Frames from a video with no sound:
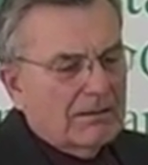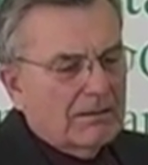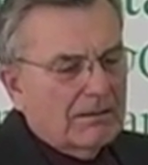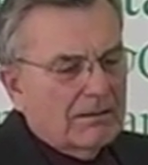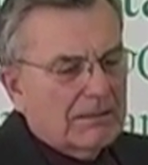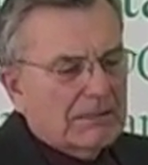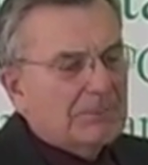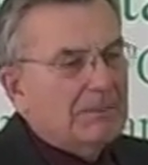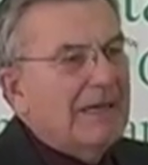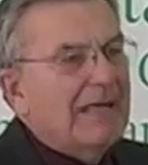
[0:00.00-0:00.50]

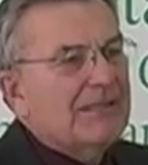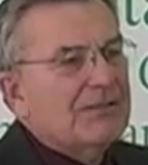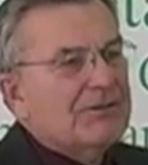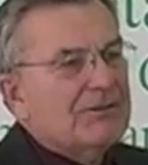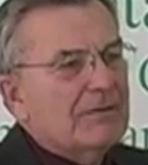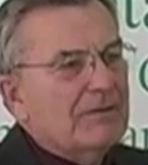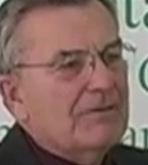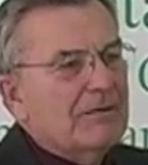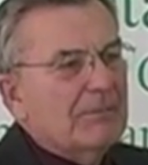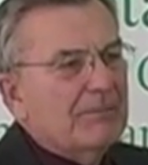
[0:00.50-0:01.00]

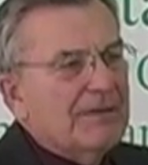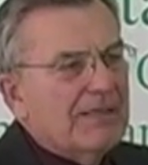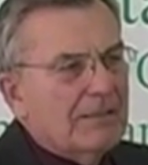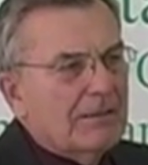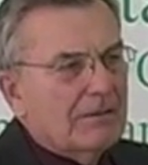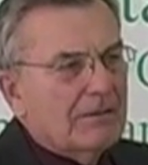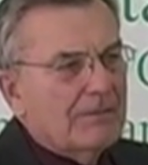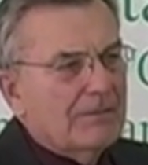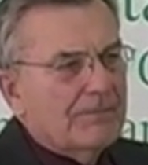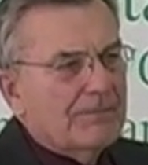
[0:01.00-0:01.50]
sponsor of the
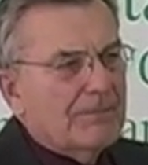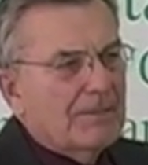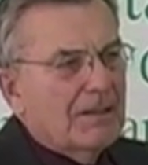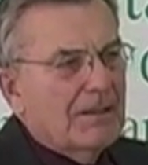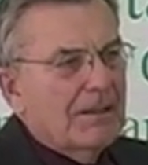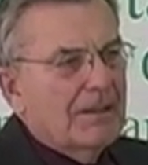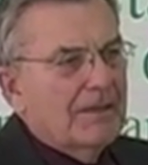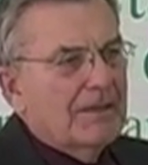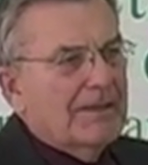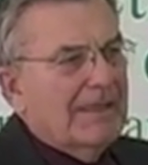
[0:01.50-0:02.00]
bill,
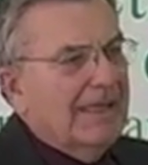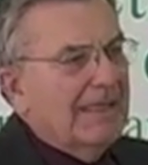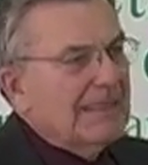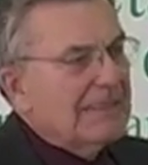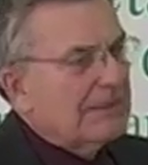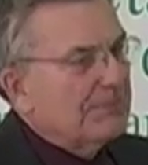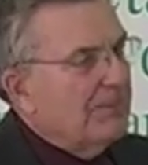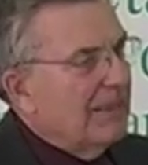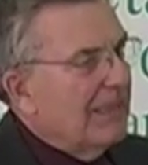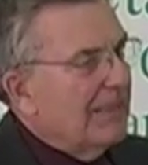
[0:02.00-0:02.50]
that
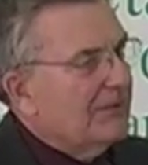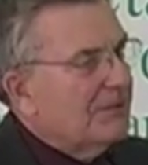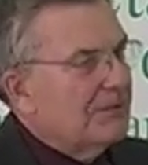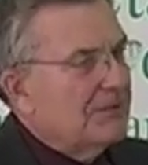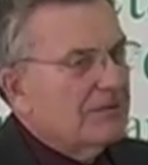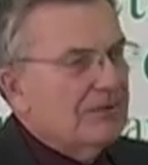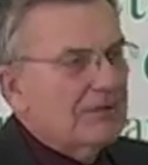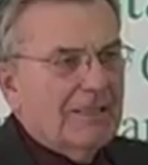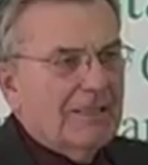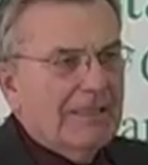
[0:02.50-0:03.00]
sponsor
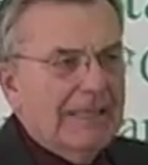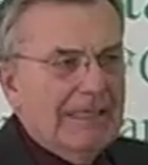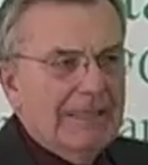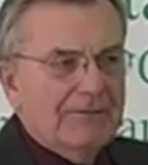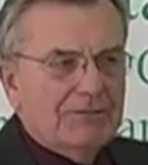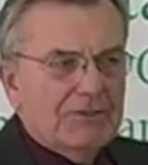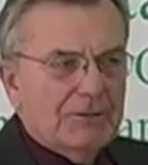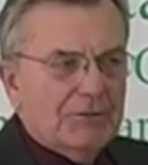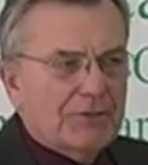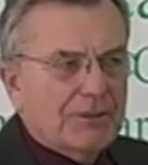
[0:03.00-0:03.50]
is
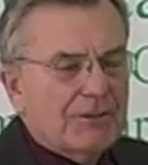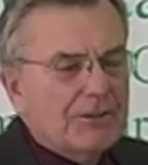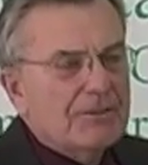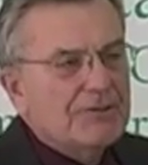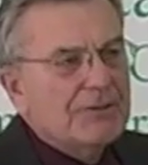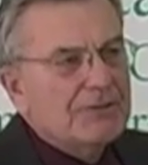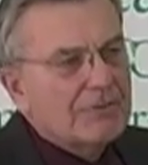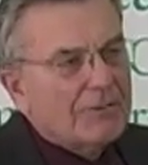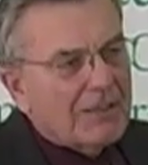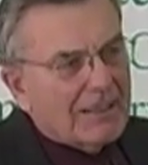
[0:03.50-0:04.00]
have to
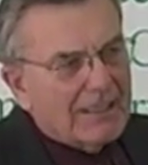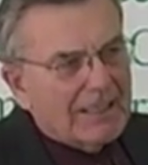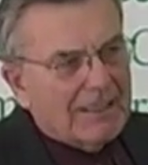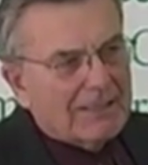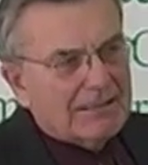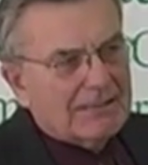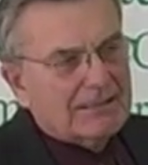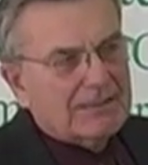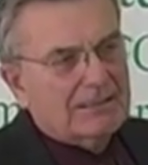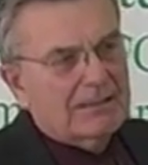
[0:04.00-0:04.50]
turn to
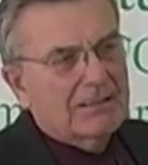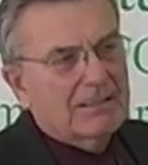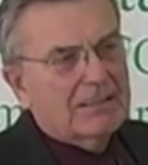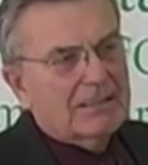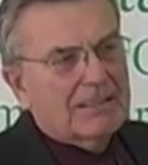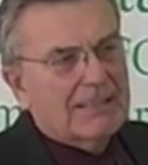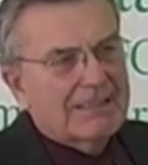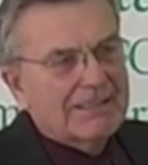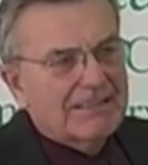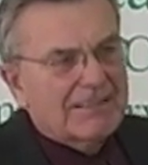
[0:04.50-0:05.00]
us
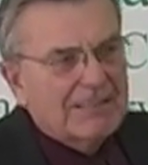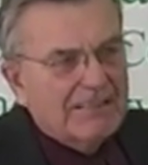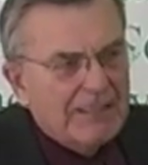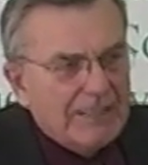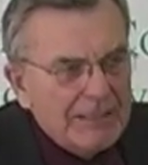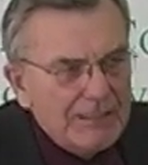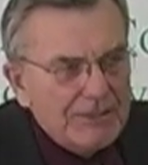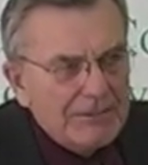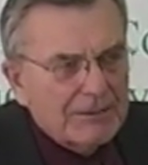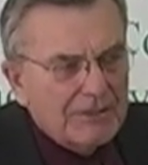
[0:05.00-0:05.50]

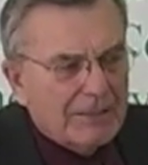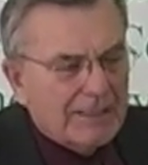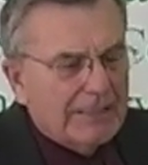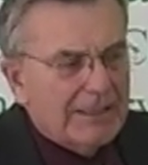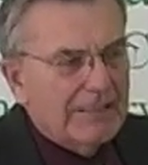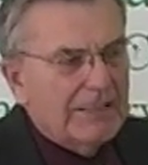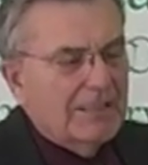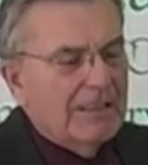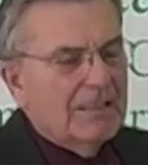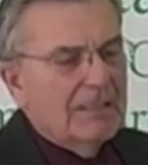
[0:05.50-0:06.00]

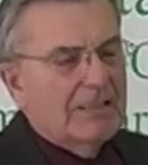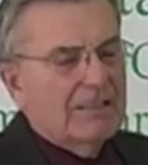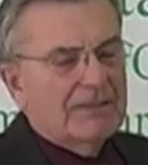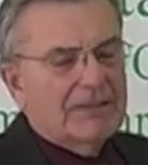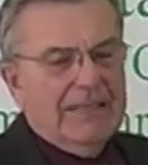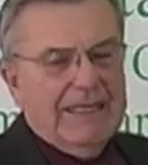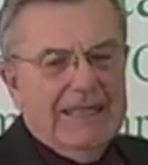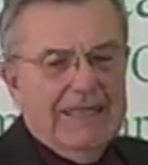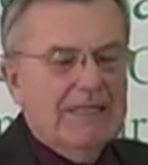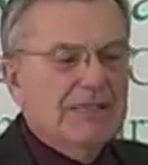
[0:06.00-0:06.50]
continually
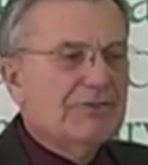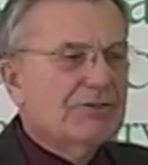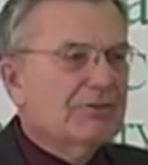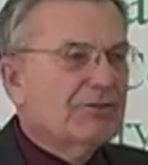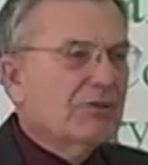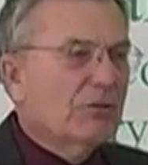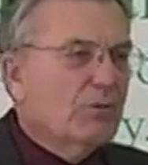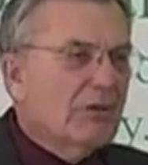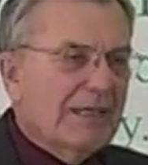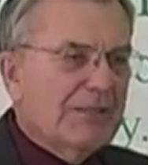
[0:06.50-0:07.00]
to
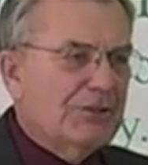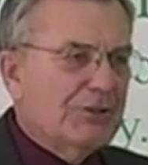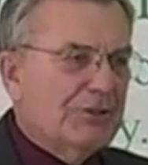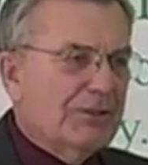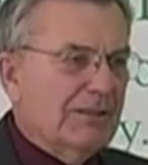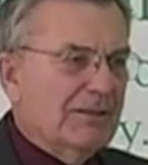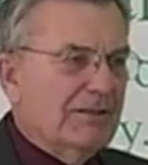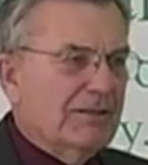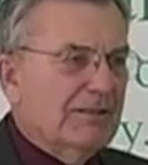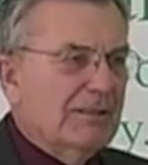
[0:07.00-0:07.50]
answer
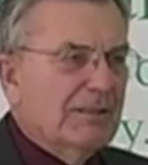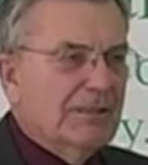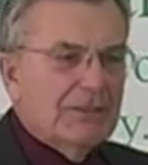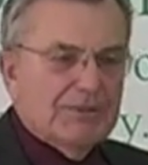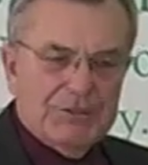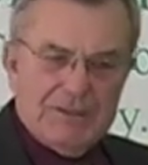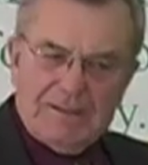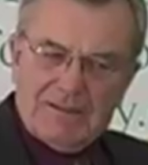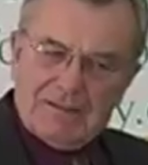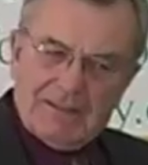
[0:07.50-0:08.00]
questions,
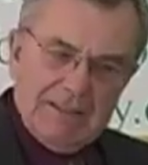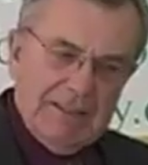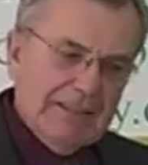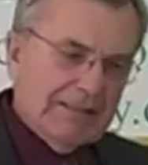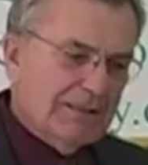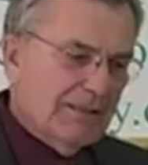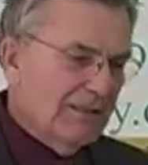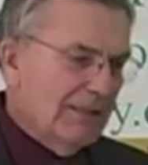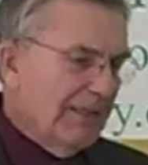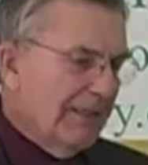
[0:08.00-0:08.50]
just
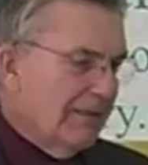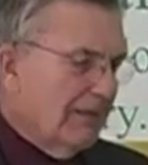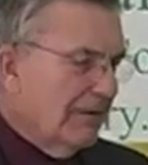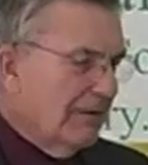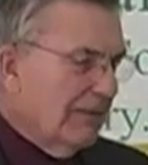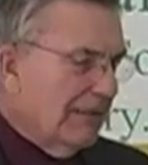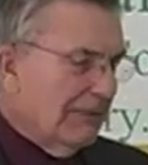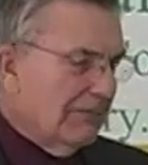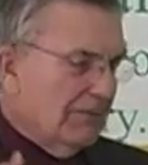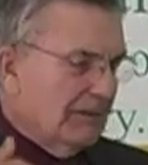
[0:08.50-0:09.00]
like the
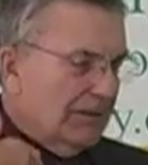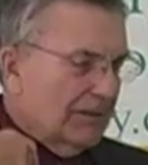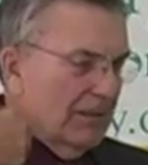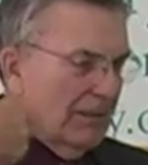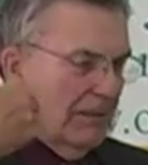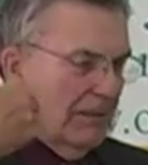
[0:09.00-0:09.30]
letter that was